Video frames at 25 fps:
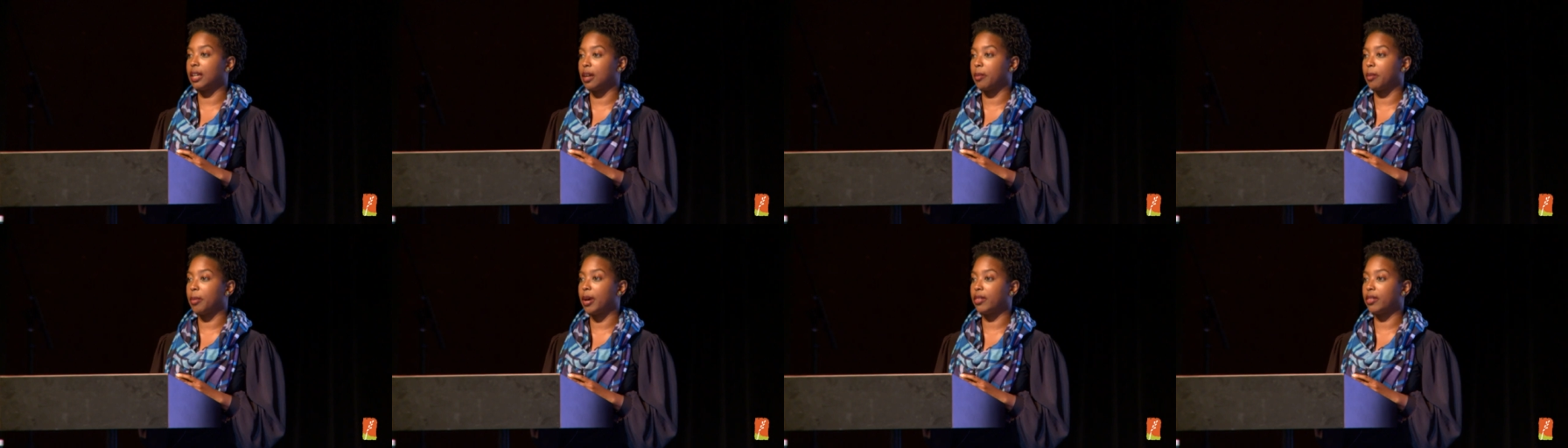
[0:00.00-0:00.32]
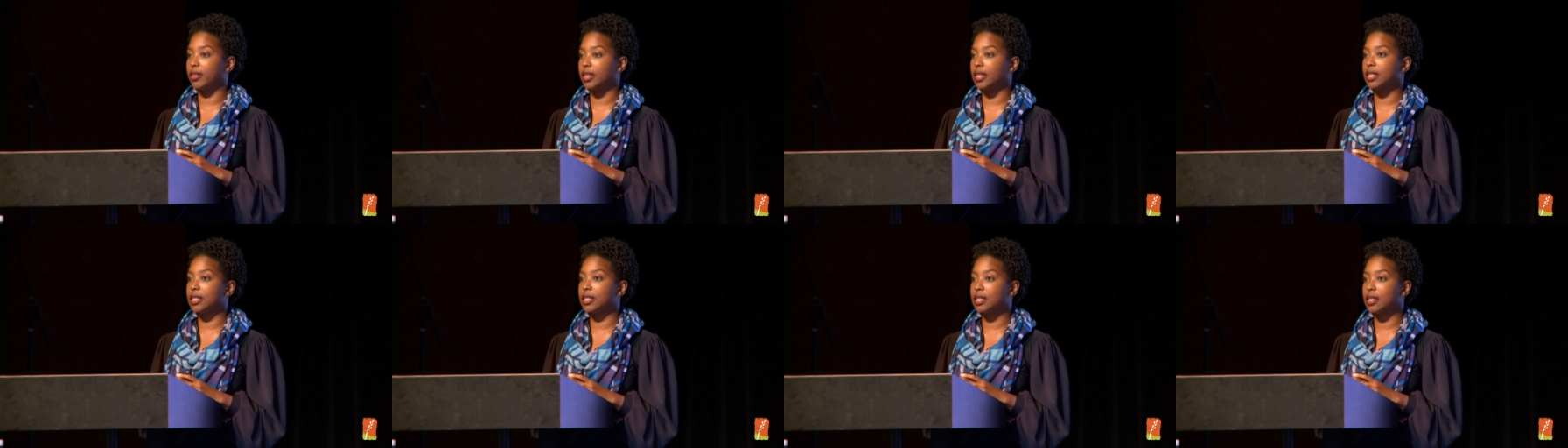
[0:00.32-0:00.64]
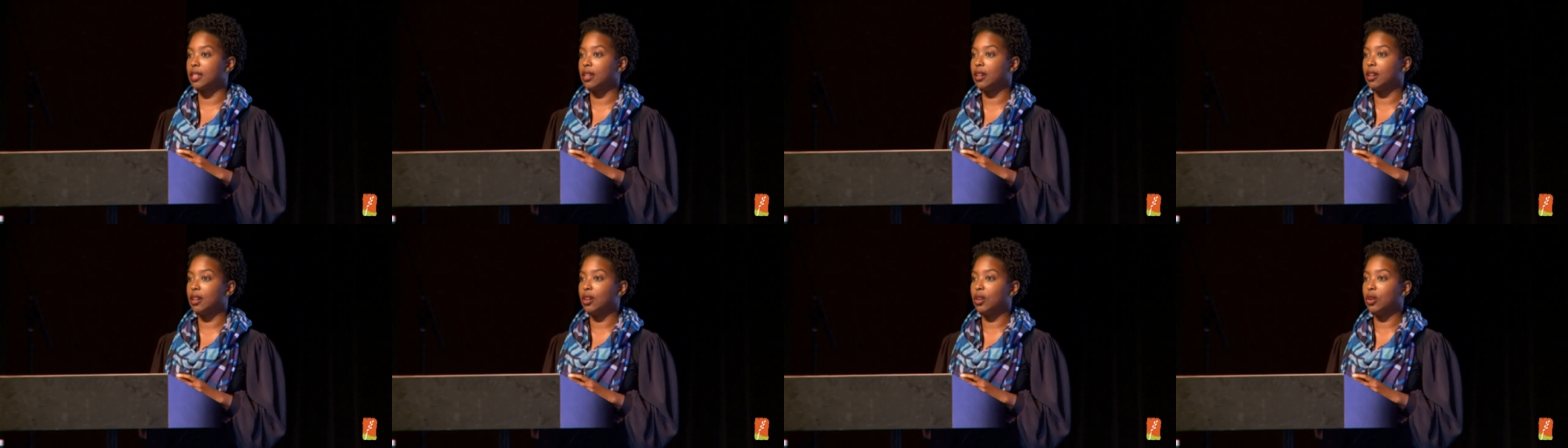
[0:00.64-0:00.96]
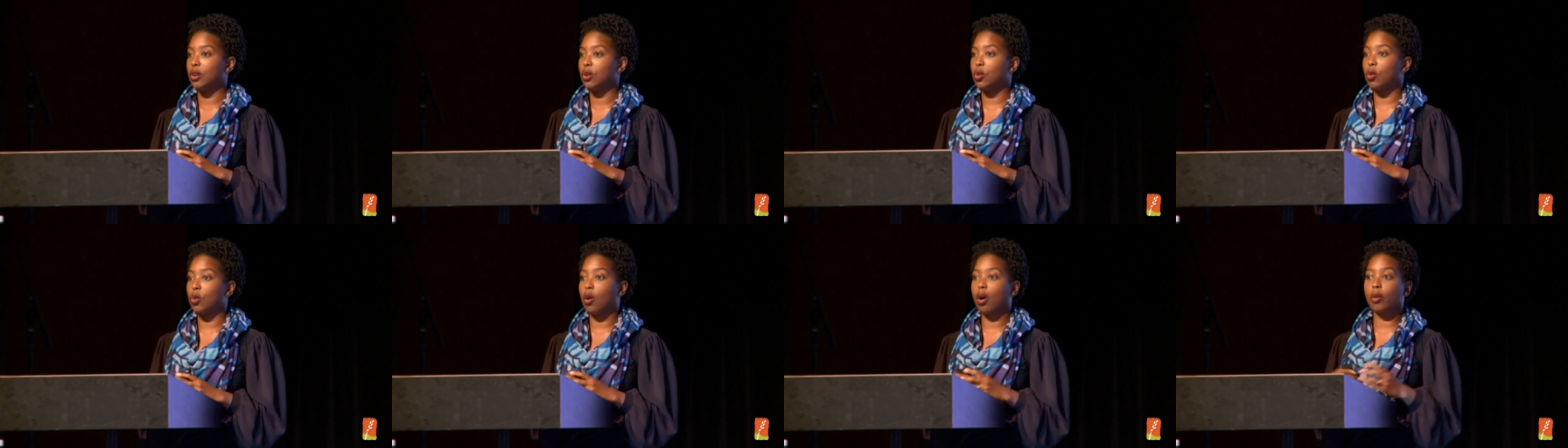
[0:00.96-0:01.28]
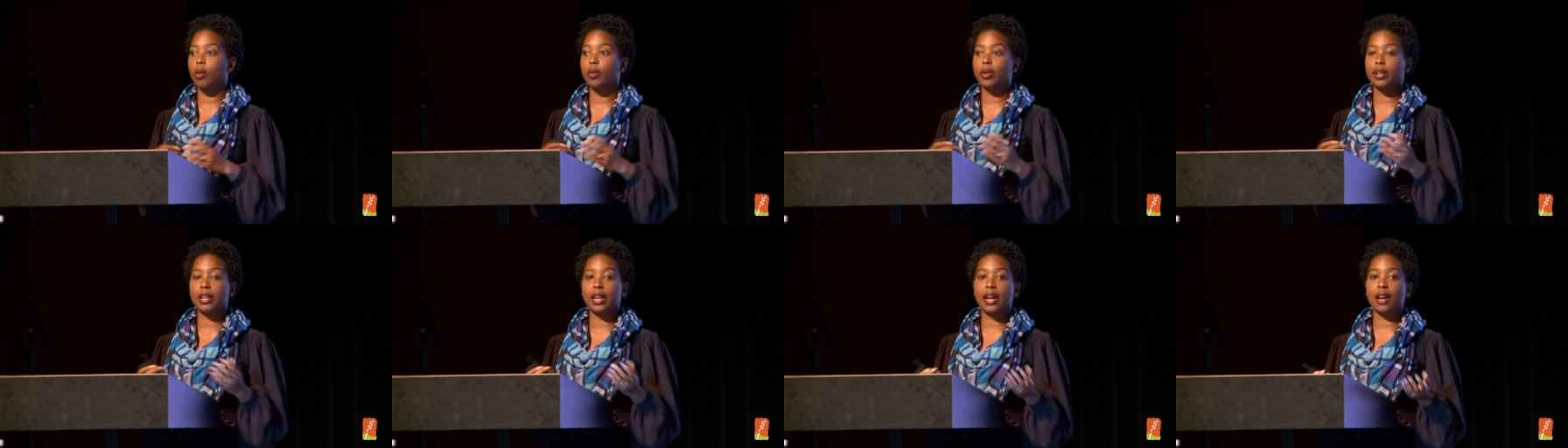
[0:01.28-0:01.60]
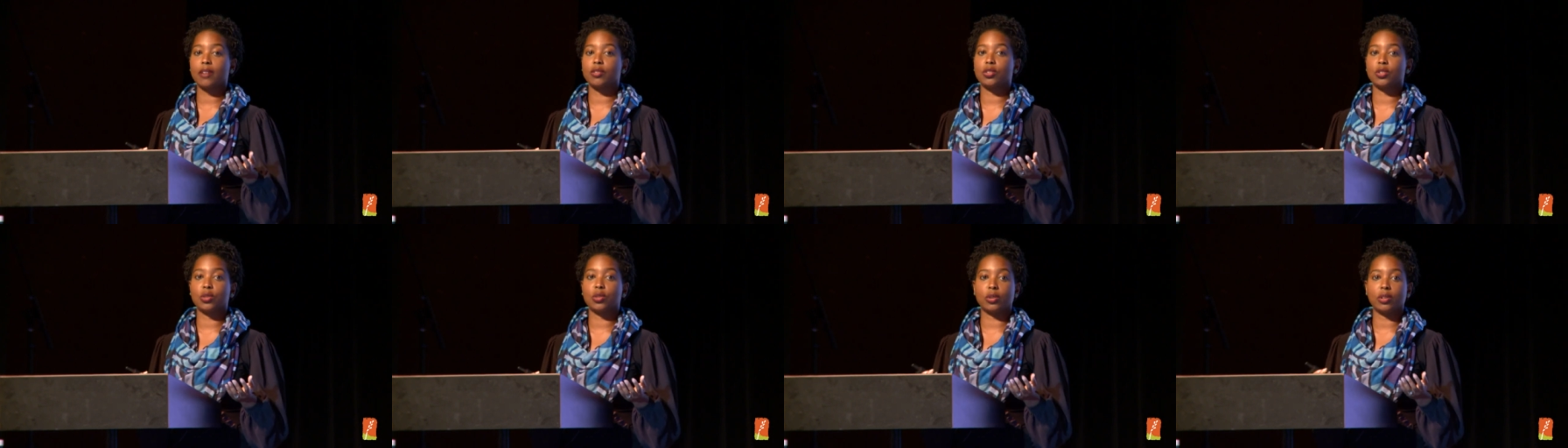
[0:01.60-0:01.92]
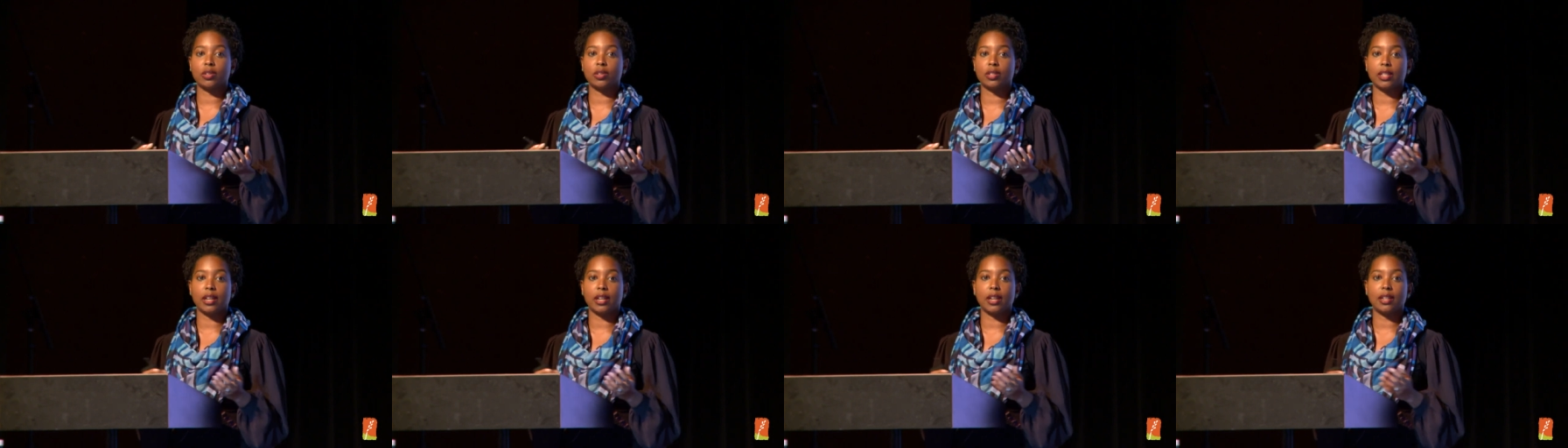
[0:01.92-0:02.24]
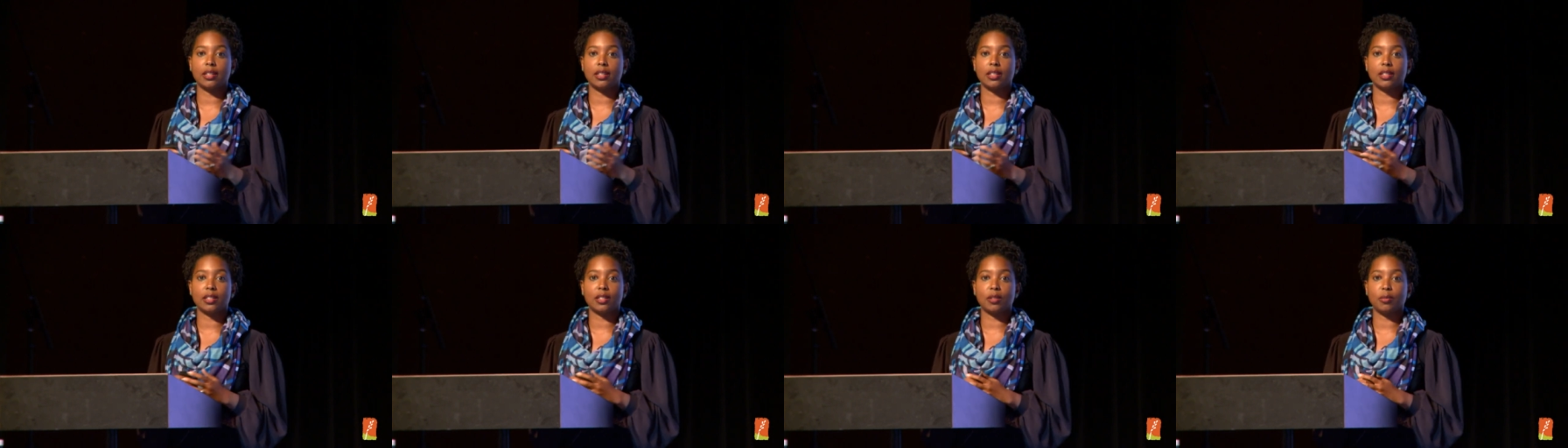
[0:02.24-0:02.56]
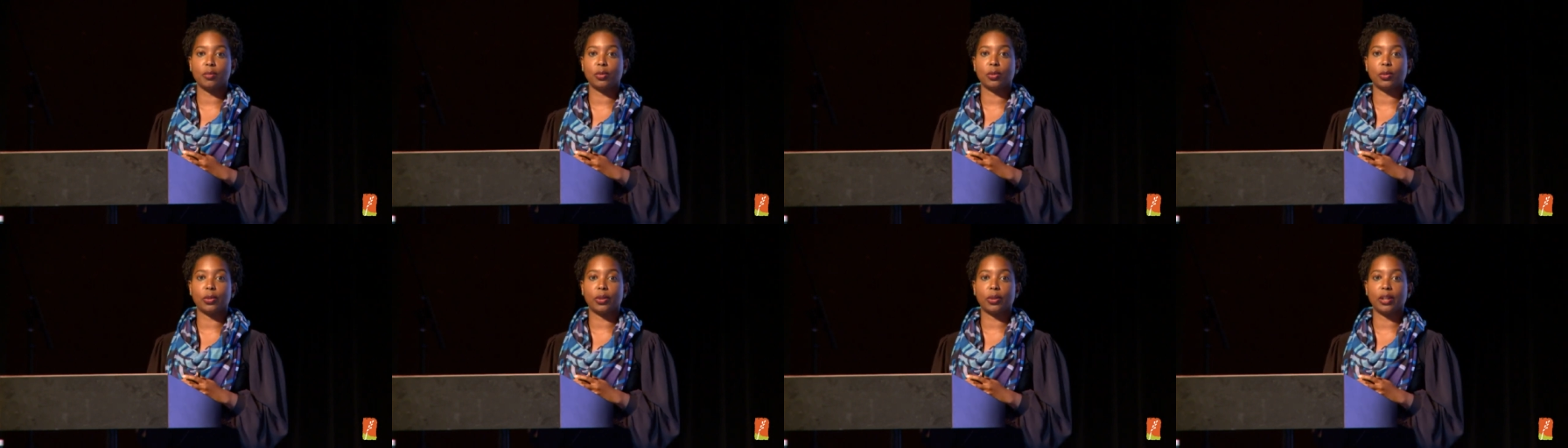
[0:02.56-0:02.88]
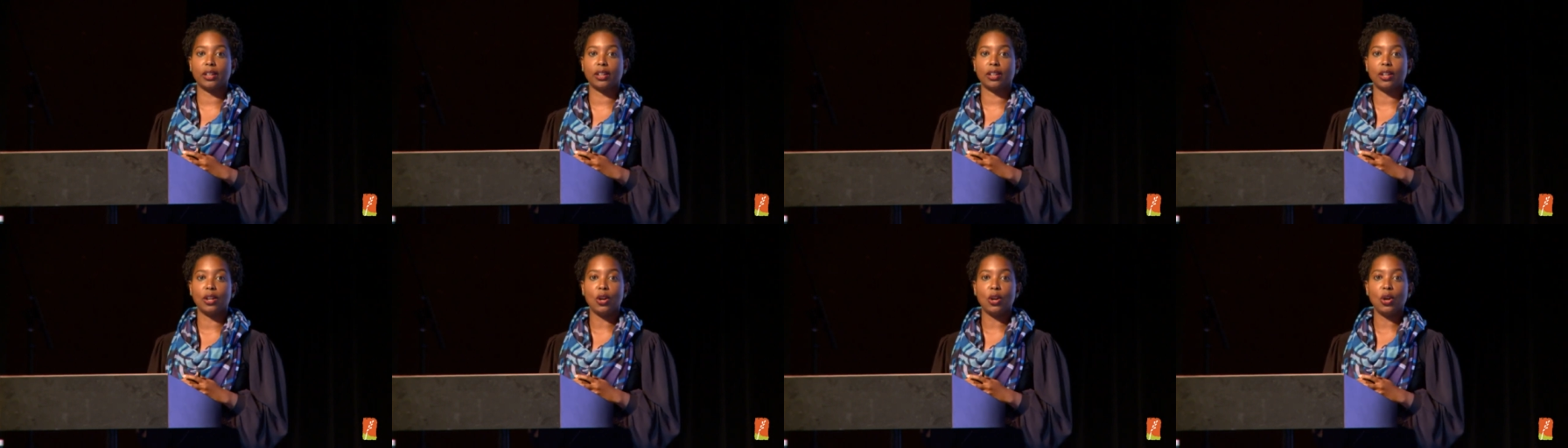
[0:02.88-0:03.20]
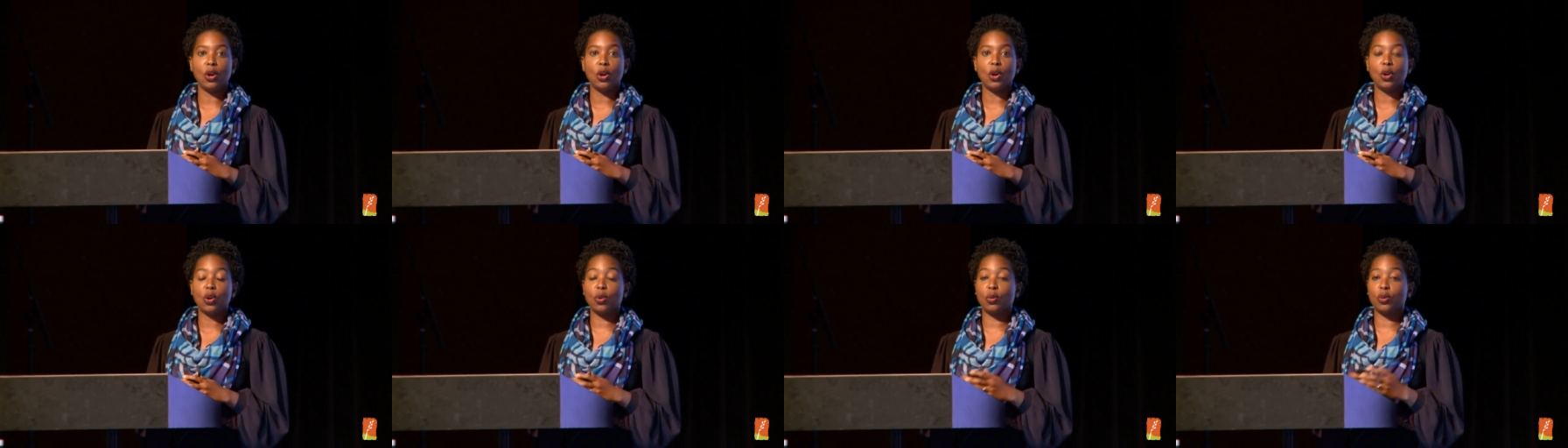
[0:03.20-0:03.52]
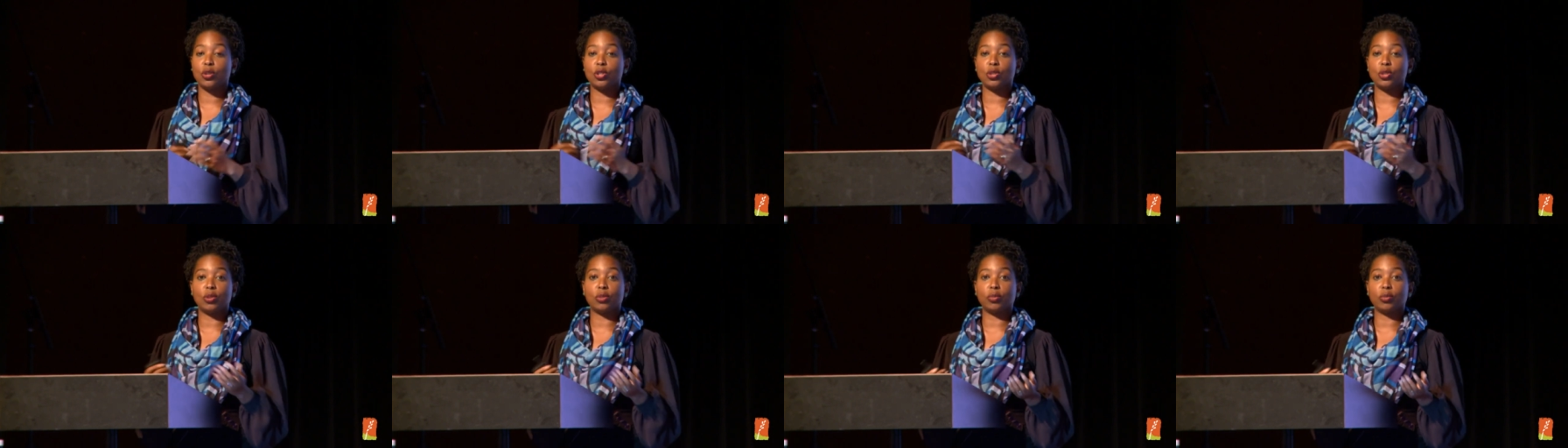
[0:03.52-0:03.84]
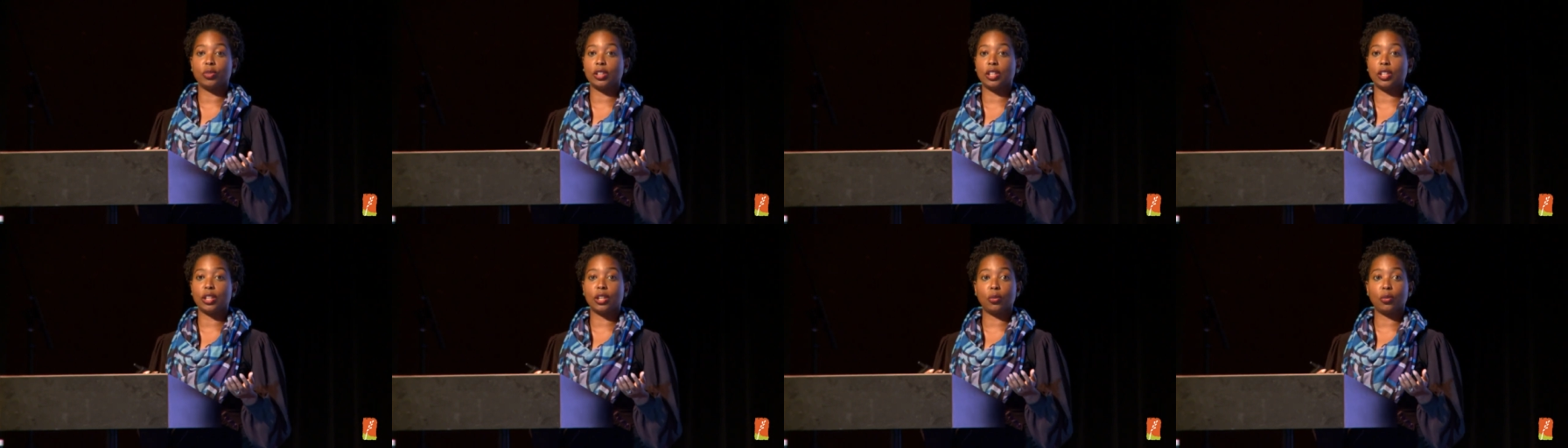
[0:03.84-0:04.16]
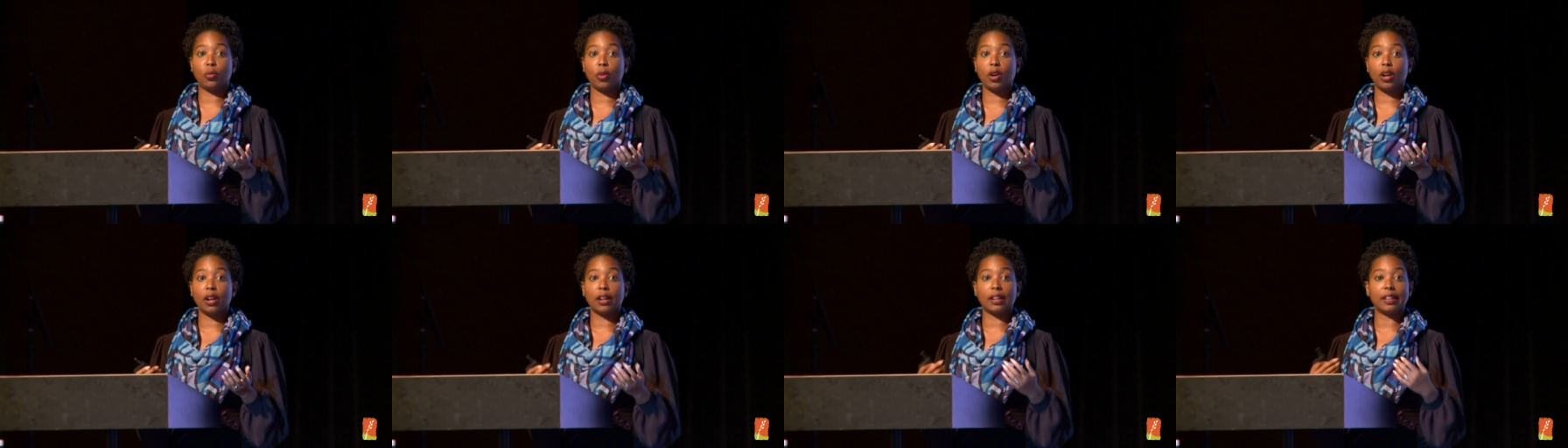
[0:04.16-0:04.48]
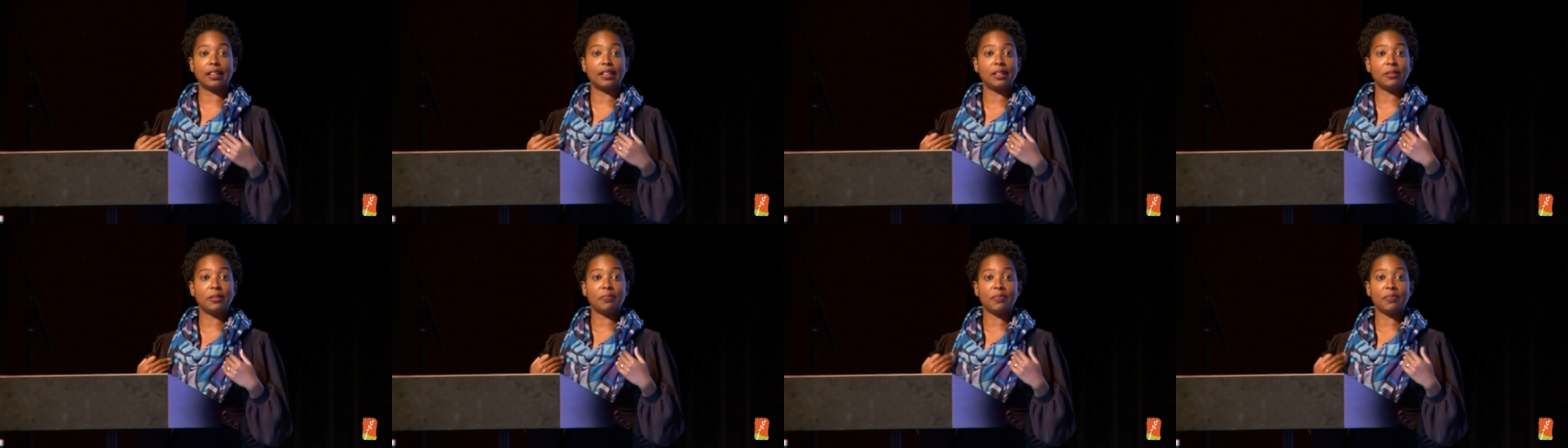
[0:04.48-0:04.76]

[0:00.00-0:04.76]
about this, who already have soil scientists employed, who are doing really good work.